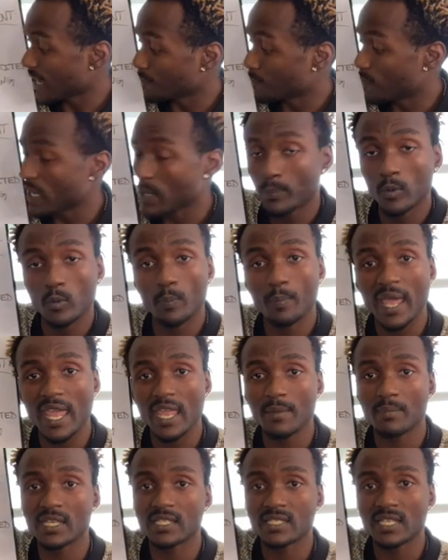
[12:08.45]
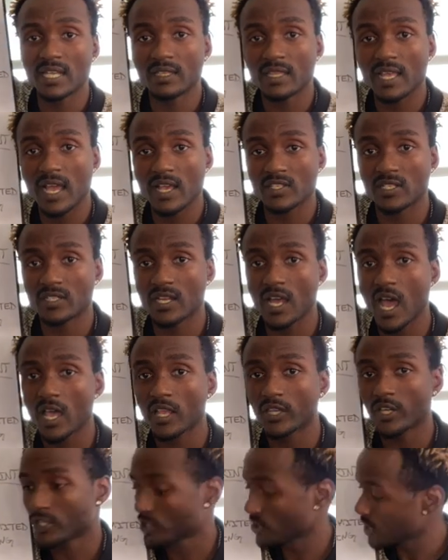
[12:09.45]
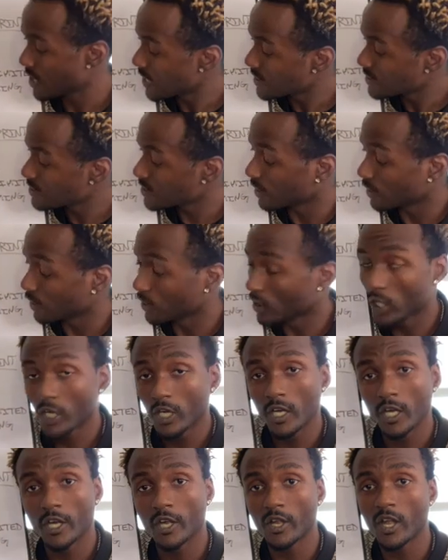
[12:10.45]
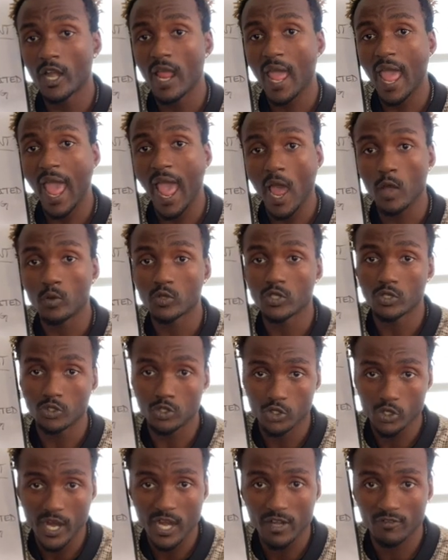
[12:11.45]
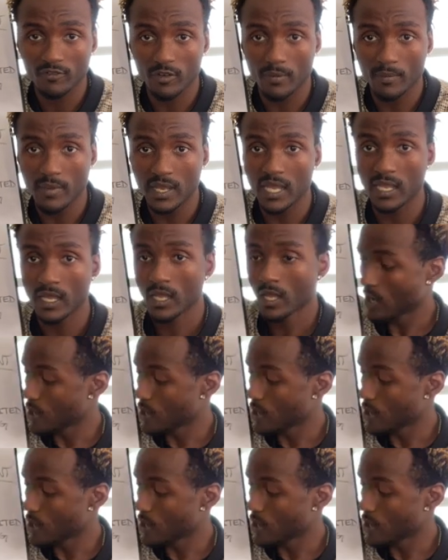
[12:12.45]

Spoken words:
People pay me $10,000 to learn how to trade from me,